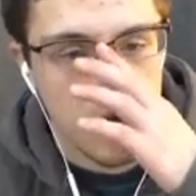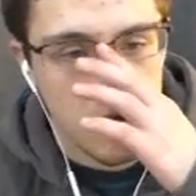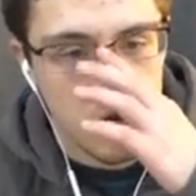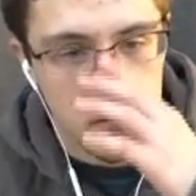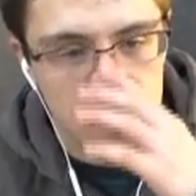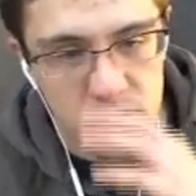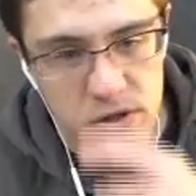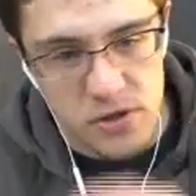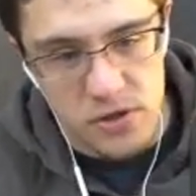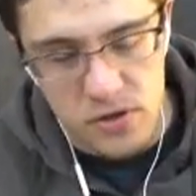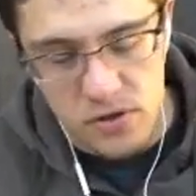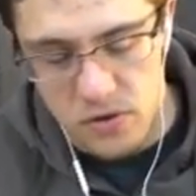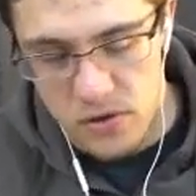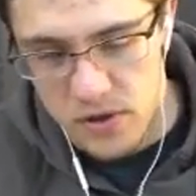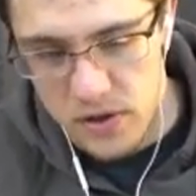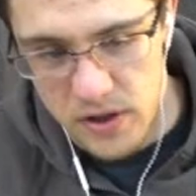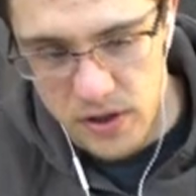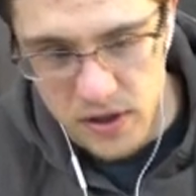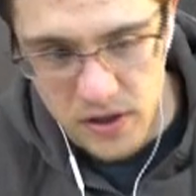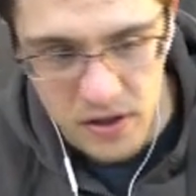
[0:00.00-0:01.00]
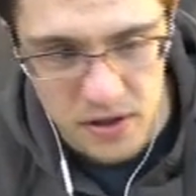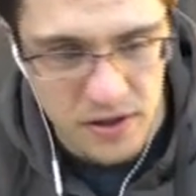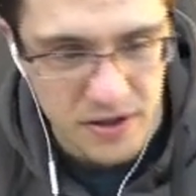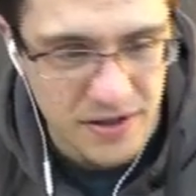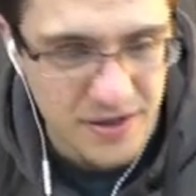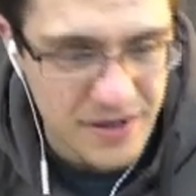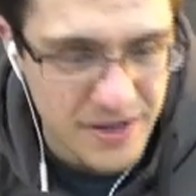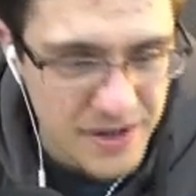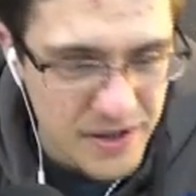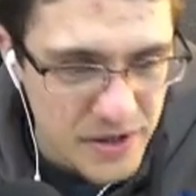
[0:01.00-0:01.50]
So, like,
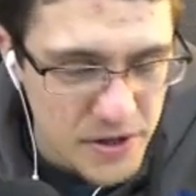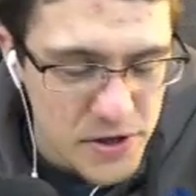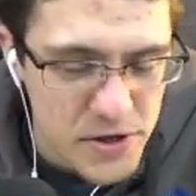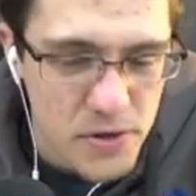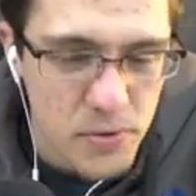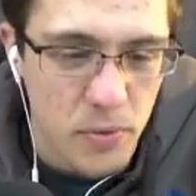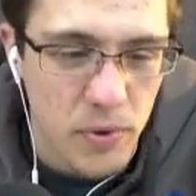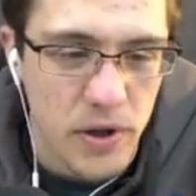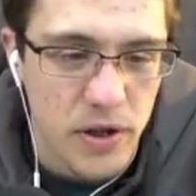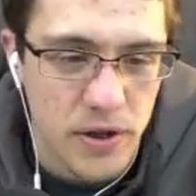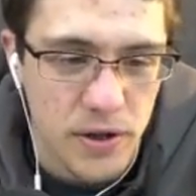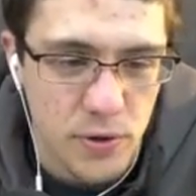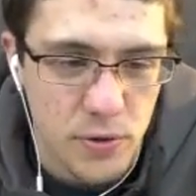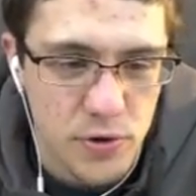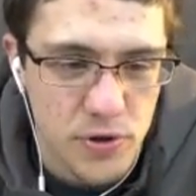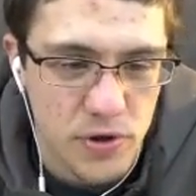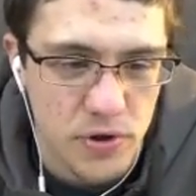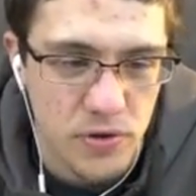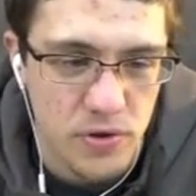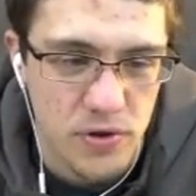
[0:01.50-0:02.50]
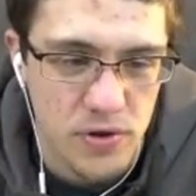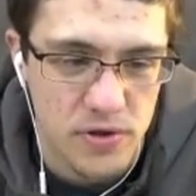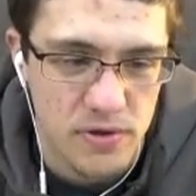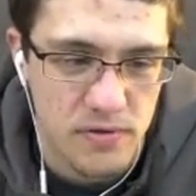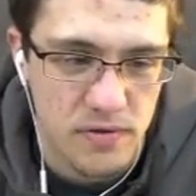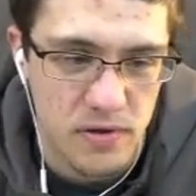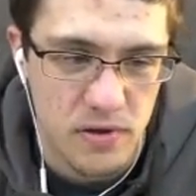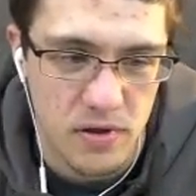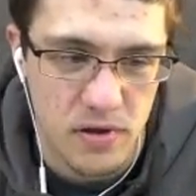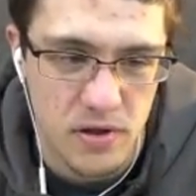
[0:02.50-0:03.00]
this is the way it usually looks
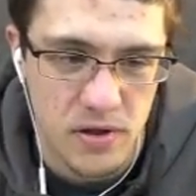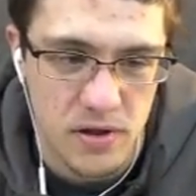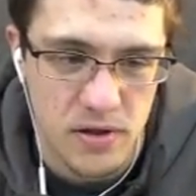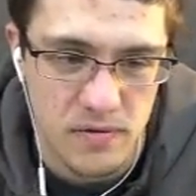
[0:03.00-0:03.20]
for,